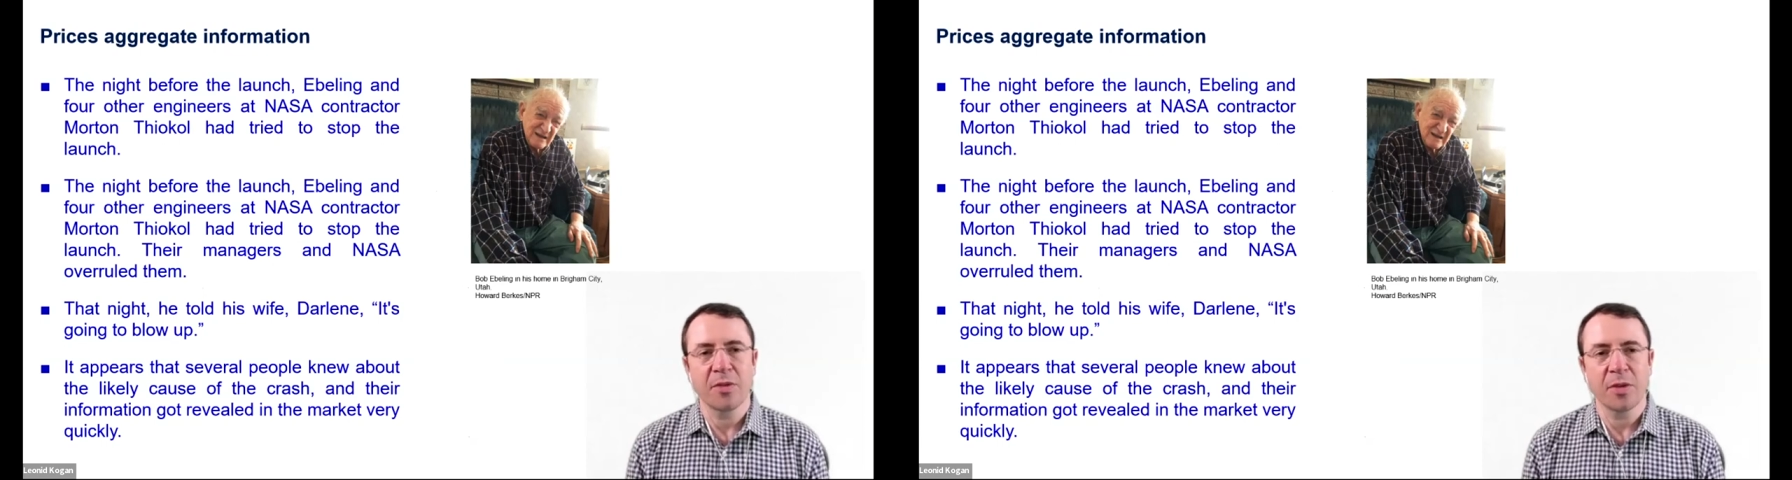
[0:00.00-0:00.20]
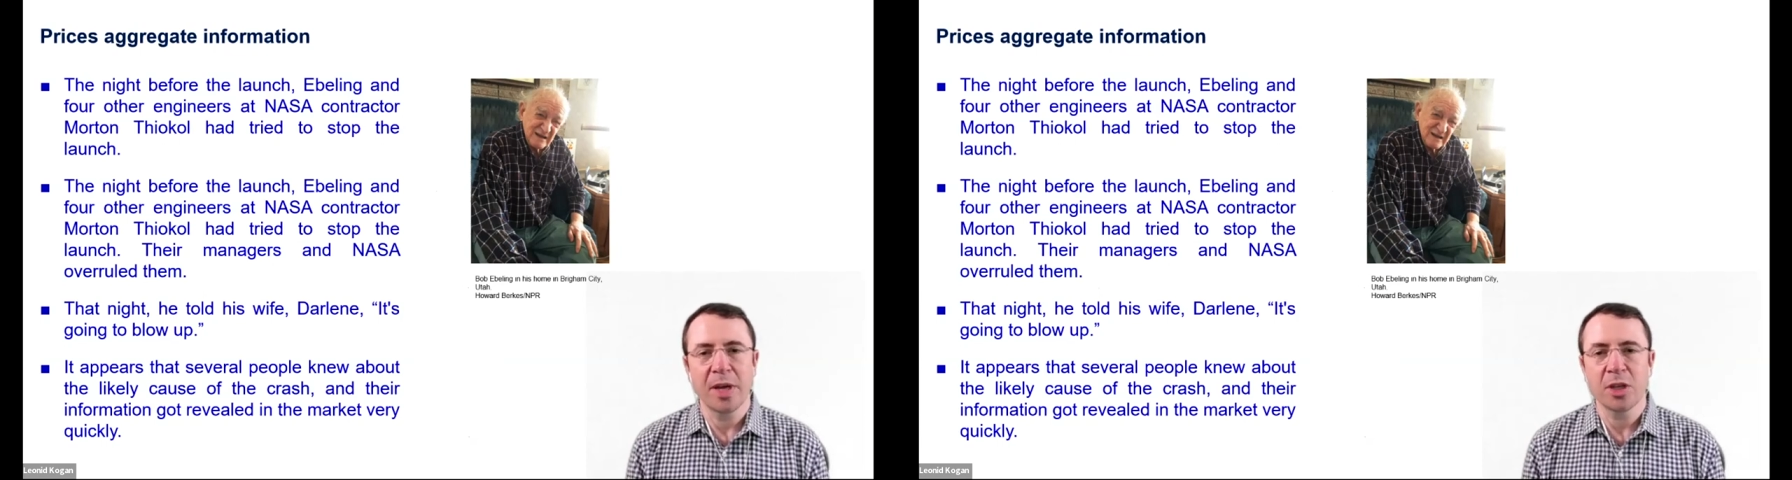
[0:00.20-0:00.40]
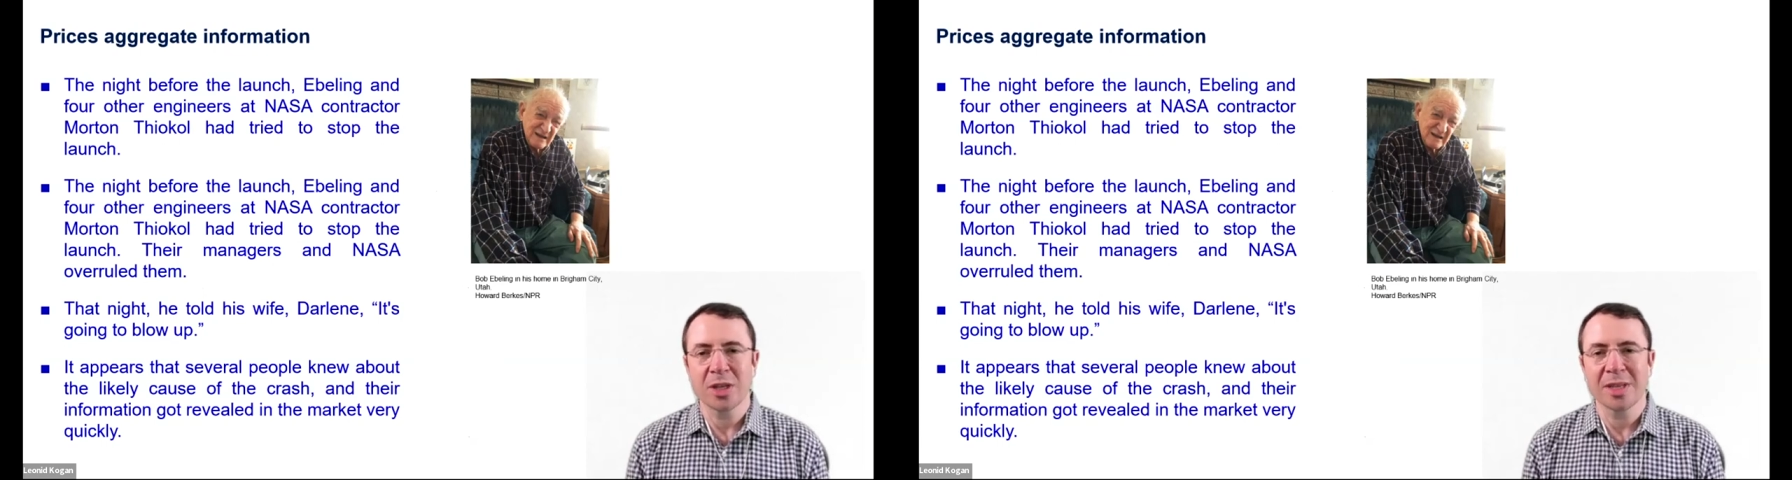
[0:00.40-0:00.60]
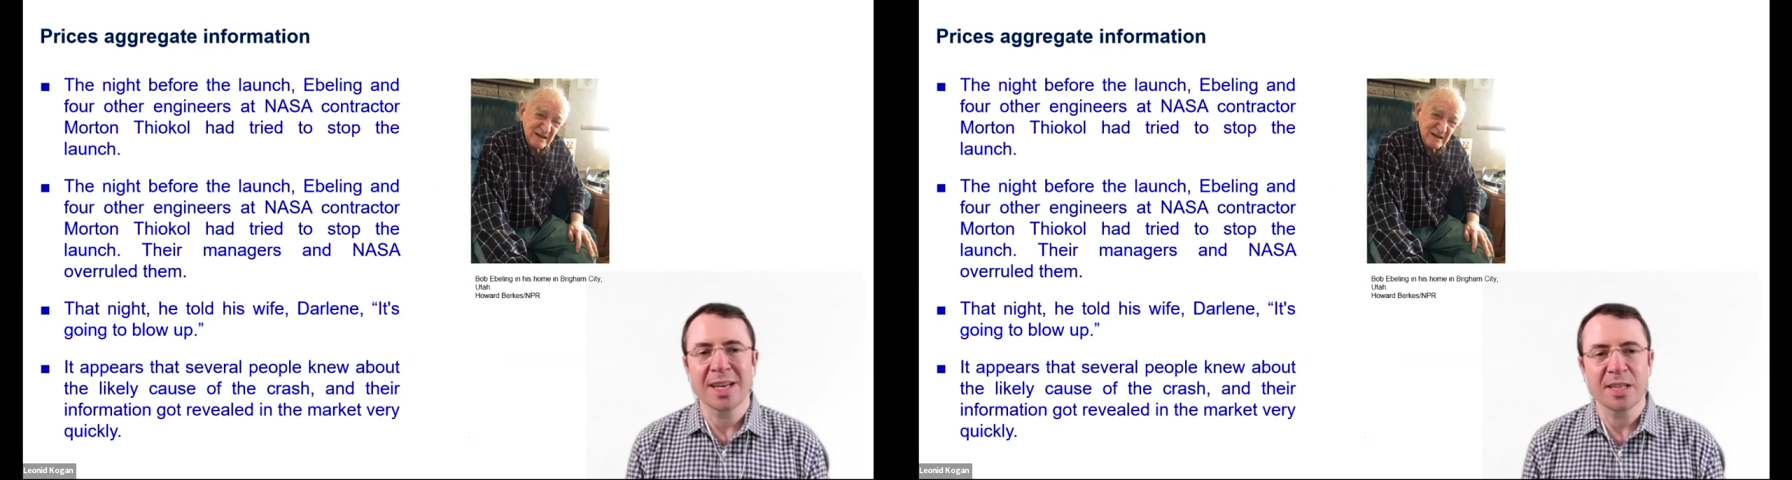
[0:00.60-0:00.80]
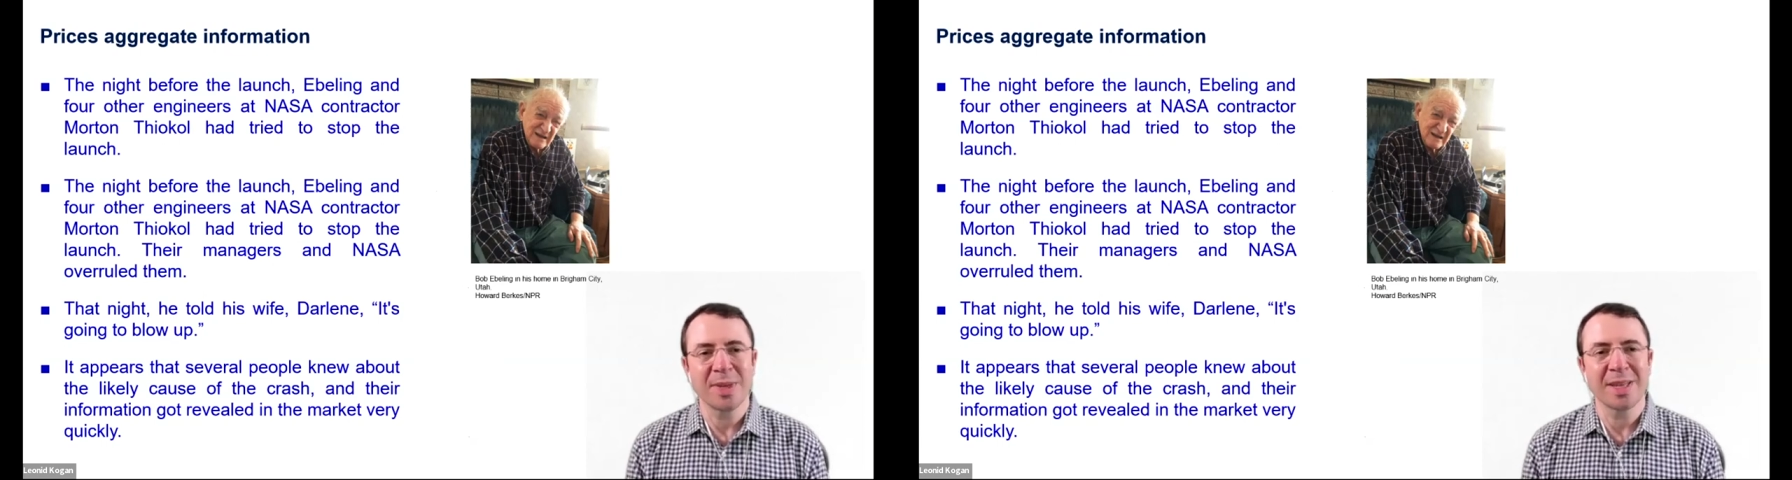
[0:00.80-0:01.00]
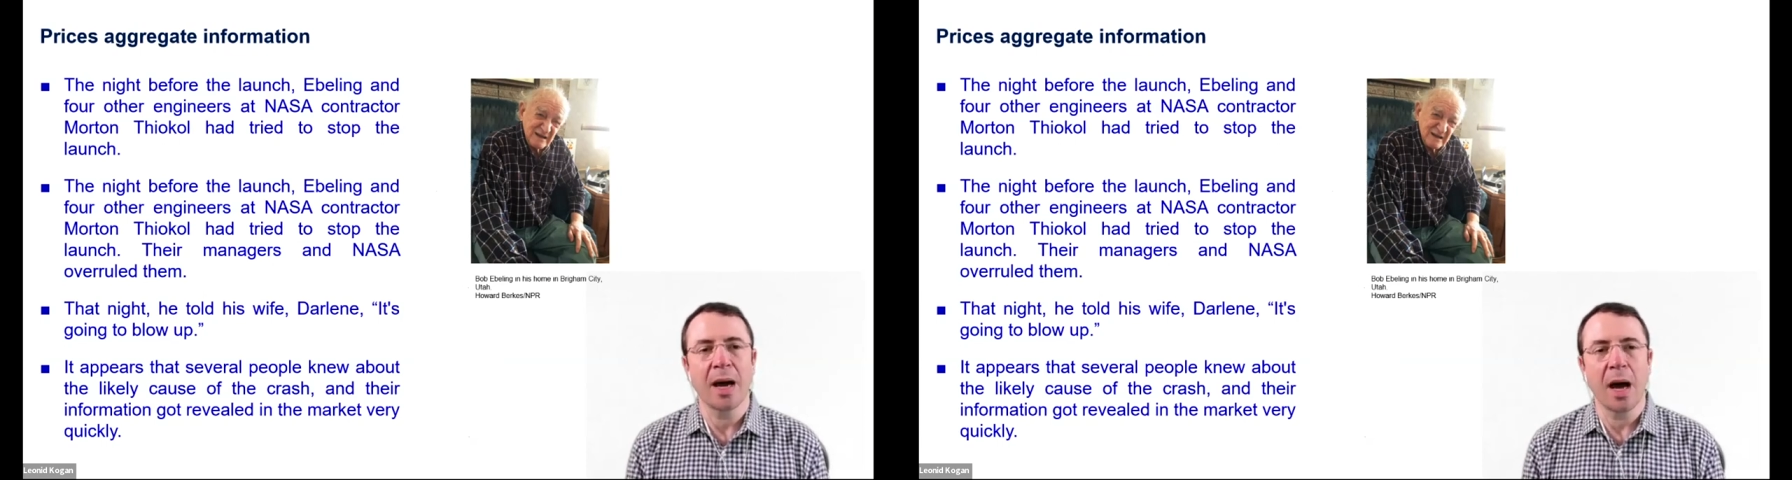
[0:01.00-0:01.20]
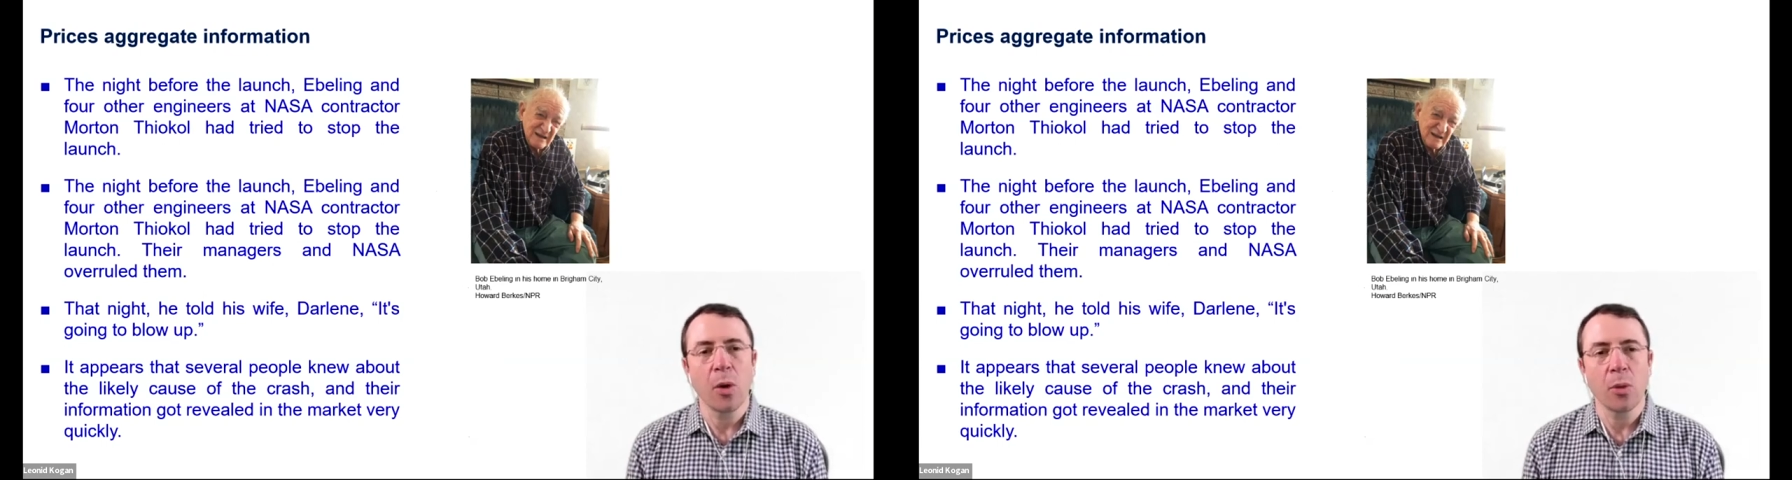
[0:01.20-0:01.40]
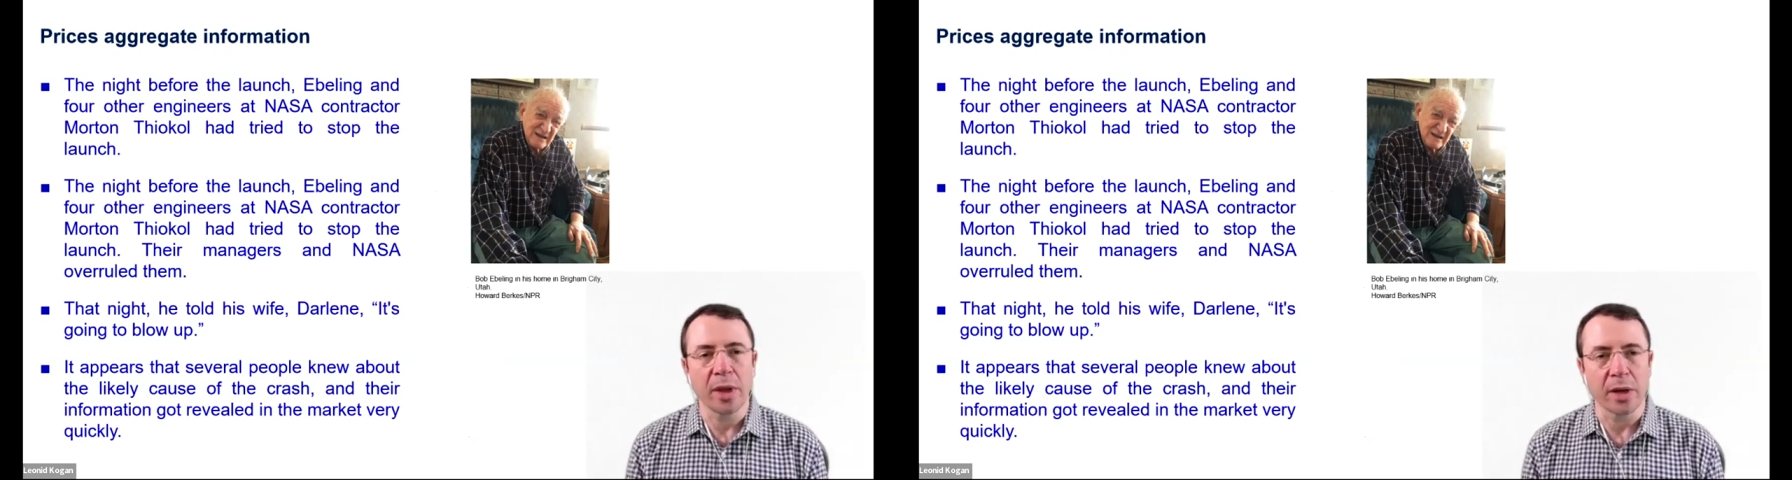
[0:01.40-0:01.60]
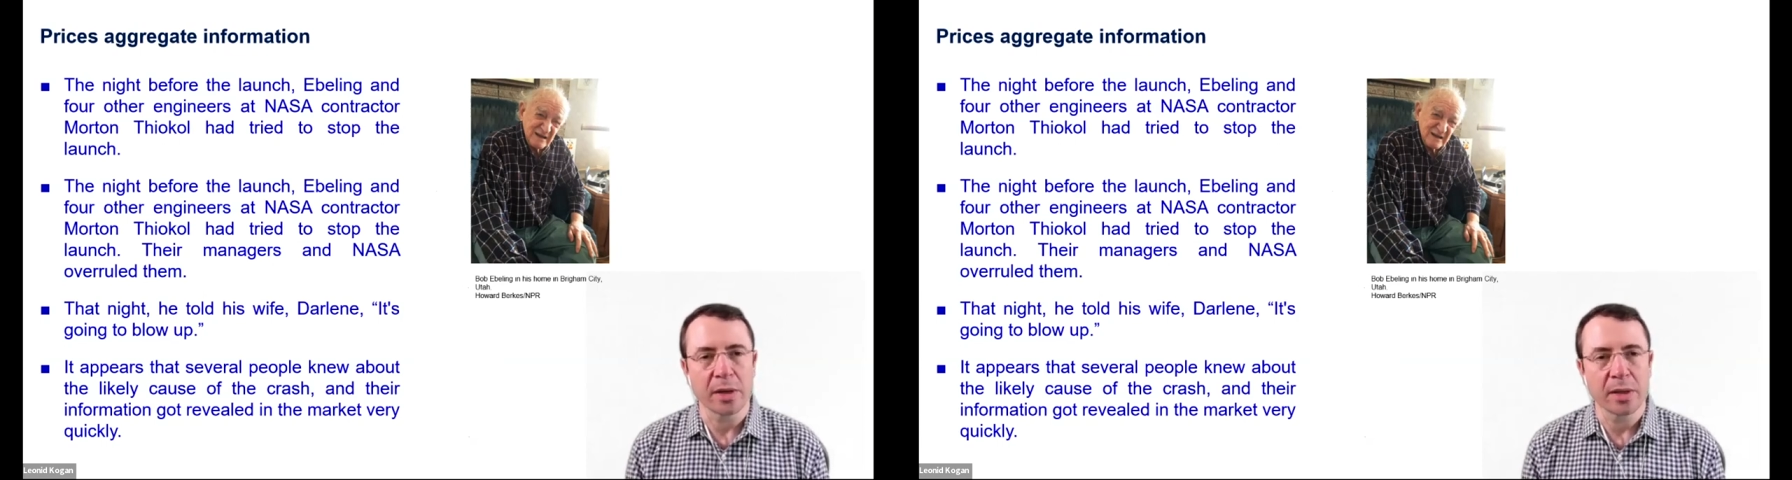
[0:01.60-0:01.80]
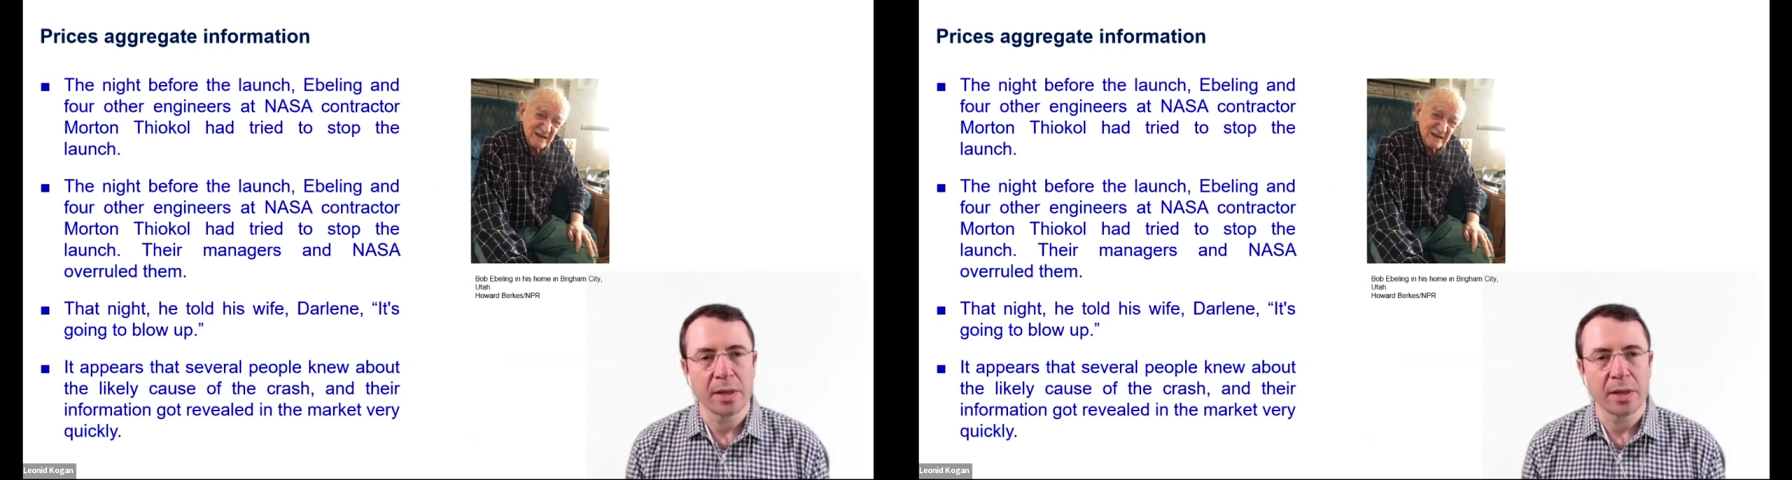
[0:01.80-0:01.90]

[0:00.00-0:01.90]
information has been out there